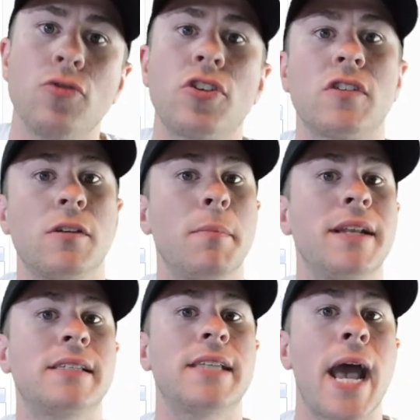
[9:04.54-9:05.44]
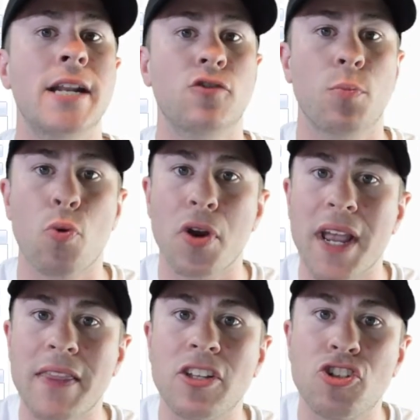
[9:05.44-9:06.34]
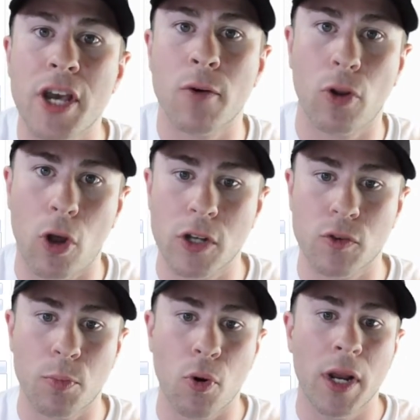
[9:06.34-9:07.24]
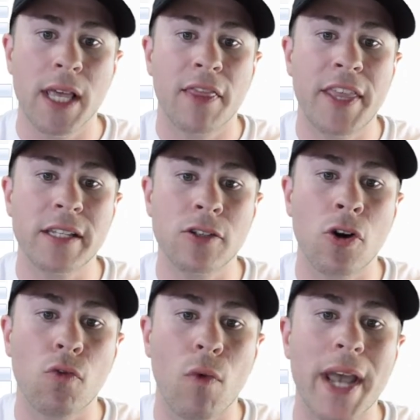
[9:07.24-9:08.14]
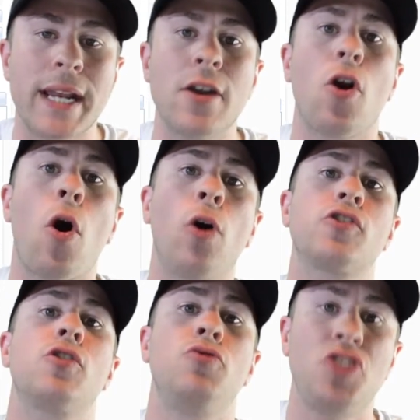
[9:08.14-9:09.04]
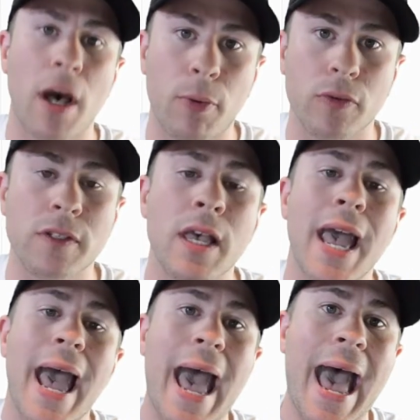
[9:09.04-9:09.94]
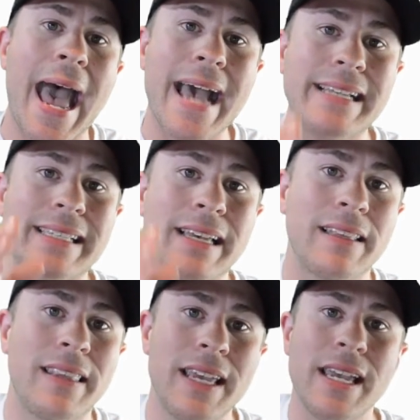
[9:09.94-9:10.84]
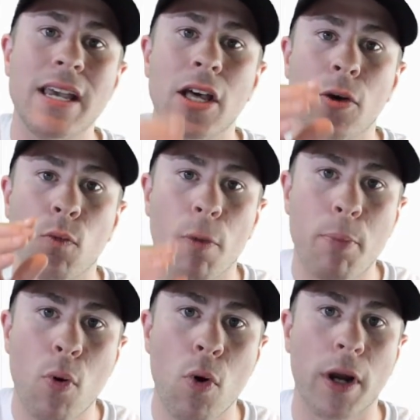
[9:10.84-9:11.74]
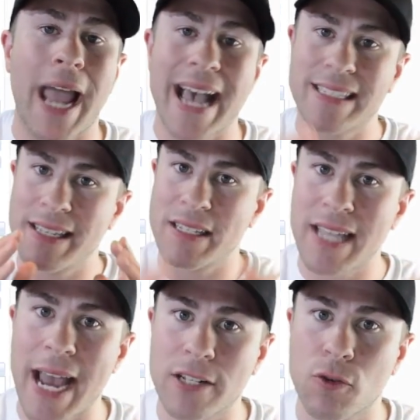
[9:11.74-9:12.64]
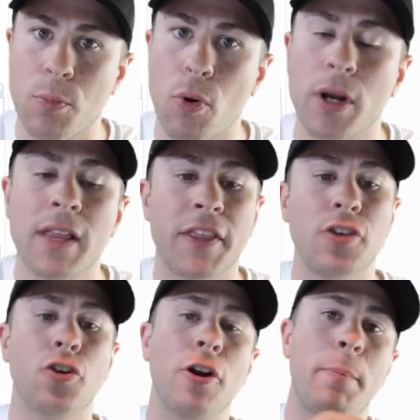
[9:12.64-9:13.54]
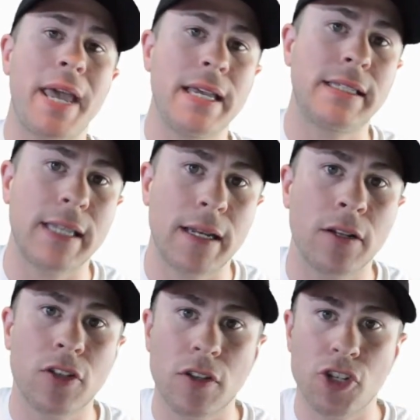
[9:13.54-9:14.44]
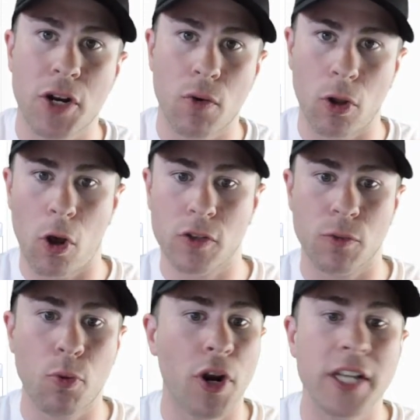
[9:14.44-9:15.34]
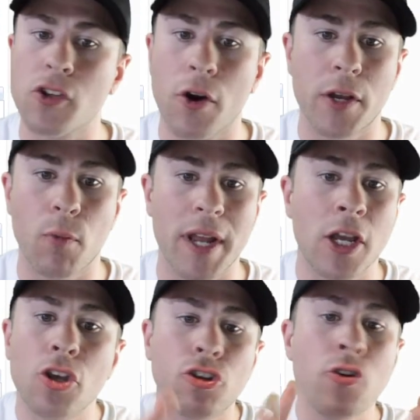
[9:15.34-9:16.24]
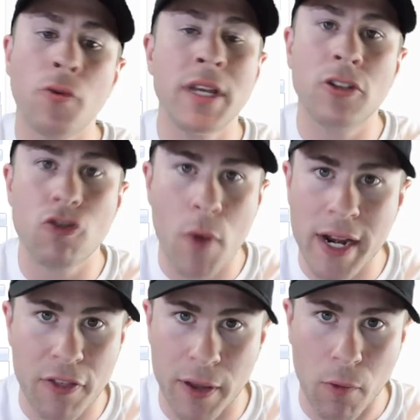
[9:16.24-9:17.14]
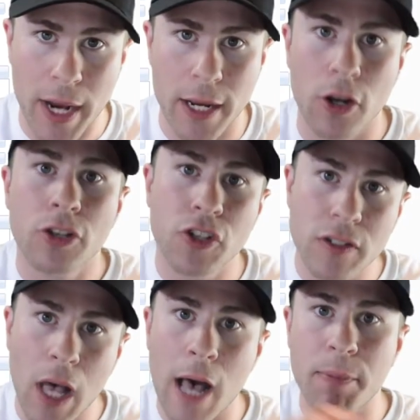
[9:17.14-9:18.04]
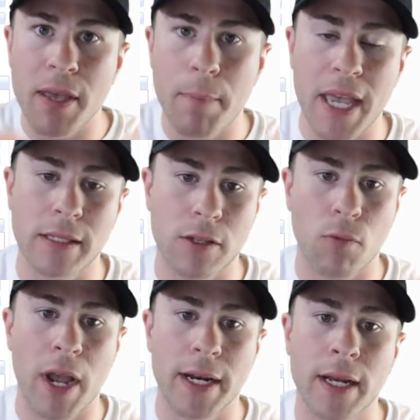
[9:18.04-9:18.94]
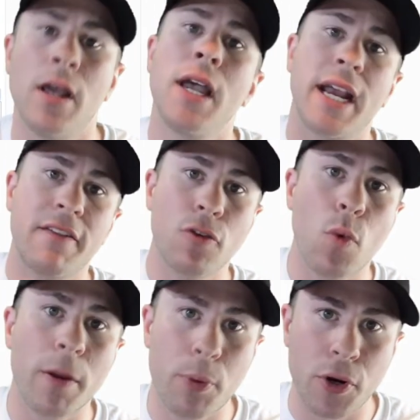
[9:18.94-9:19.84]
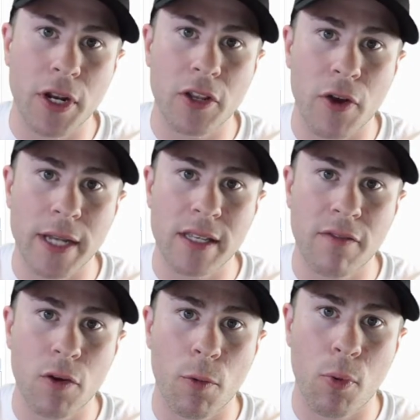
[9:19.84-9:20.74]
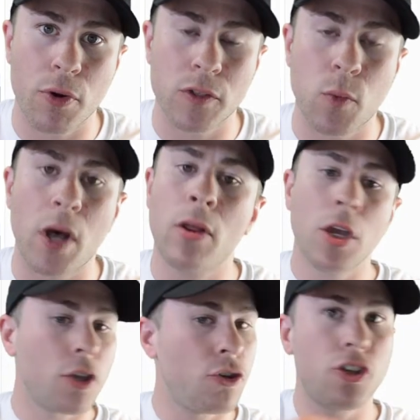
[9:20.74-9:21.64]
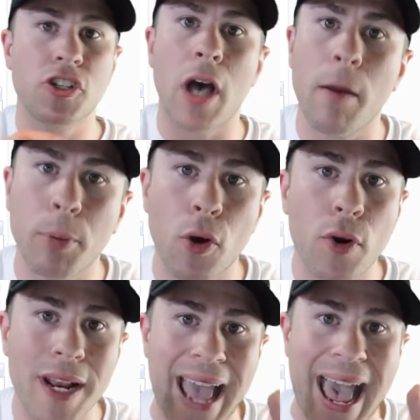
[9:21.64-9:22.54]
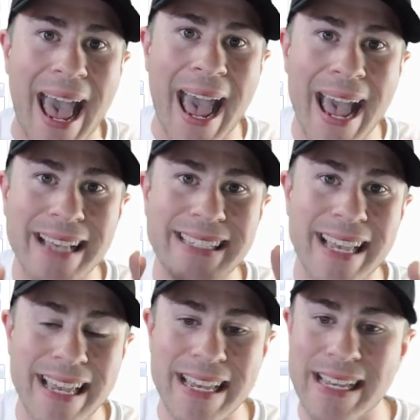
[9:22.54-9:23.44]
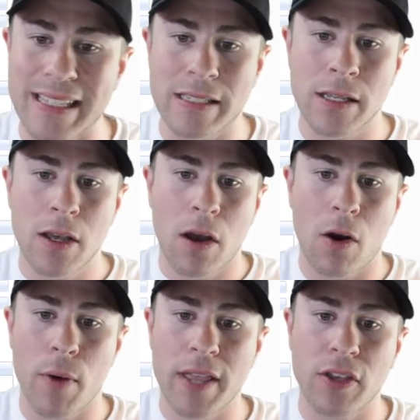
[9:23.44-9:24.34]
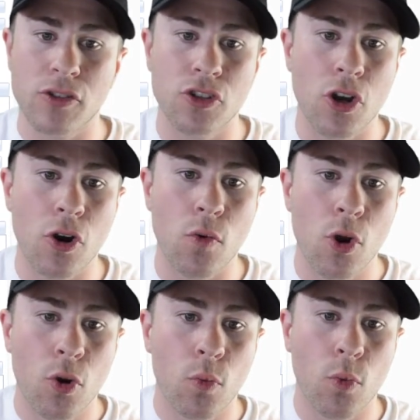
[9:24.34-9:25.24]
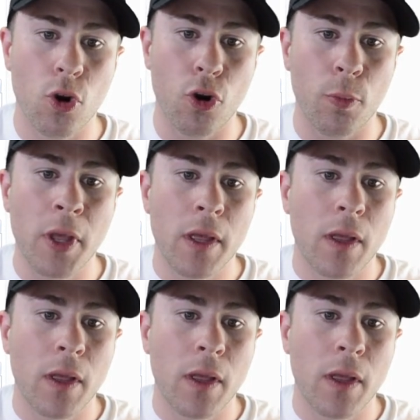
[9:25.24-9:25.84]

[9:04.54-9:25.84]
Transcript: you to submit a status report in the general loss report, this note right here also doubles as the report, as the status report that you're going to paste in to the general loss report. It's already written. You don't need to do anything right here. Just copy and paste it right in. And if you want to put it in your activity report as well, you just upload it as is. All right, there's no room.